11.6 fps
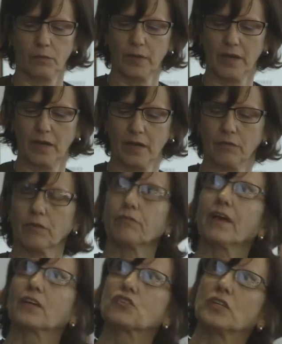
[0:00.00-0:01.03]
We have a
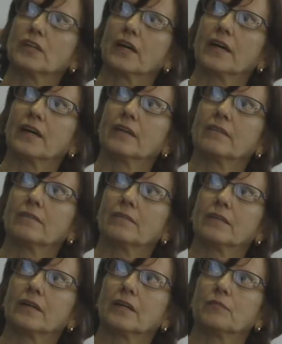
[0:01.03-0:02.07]
fact sheet on
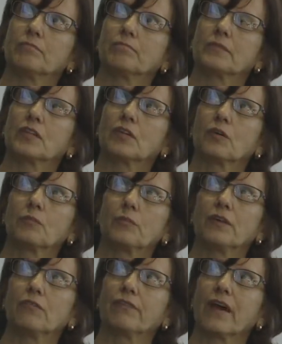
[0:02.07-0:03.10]
the
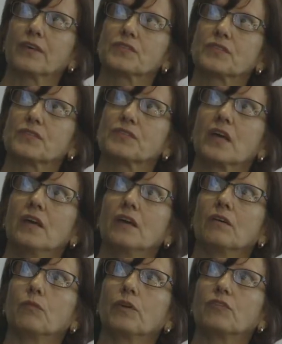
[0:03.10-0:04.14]
PFASs.
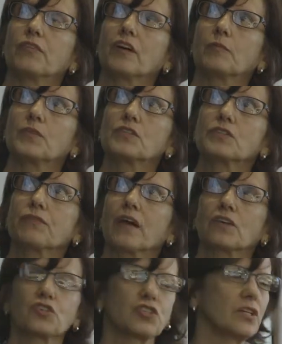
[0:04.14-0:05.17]
We developed this
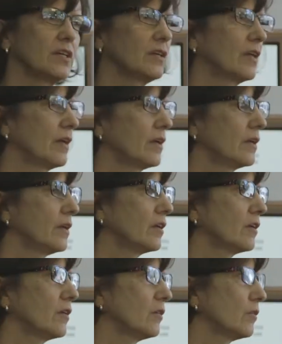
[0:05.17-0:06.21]
fact sheet
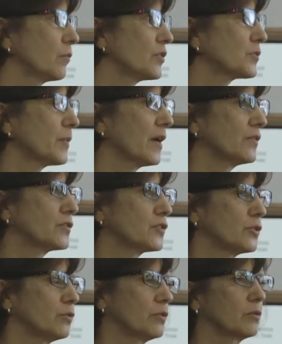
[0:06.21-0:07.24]
in
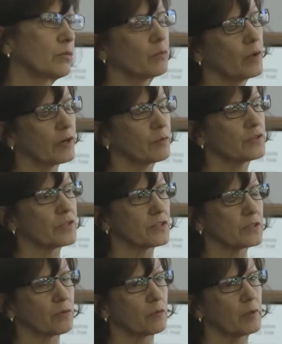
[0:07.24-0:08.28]
response to the water
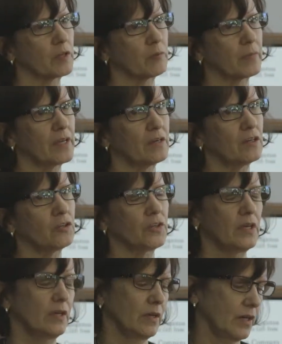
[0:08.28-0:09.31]
results that were being mailed.
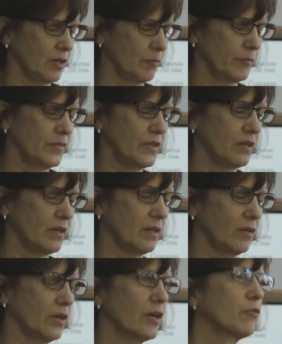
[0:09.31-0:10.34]

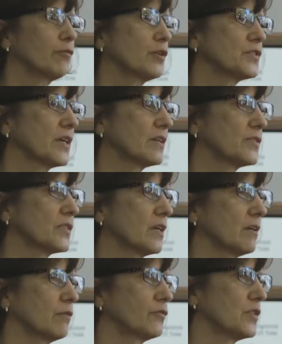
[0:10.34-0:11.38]
The Air Force had a set
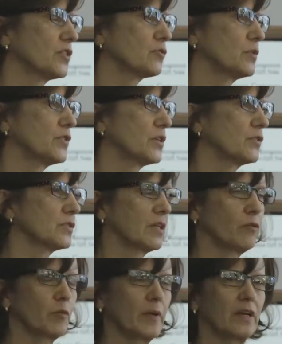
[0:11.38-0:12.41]
of test results
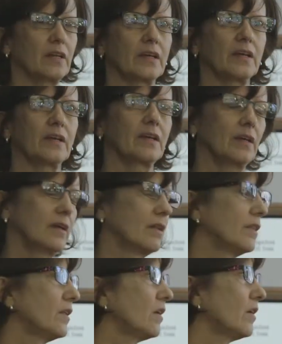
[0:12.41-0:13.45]
they were mailing.
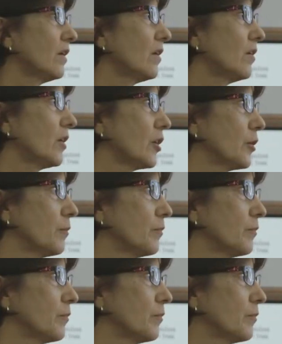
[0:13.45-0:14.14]
The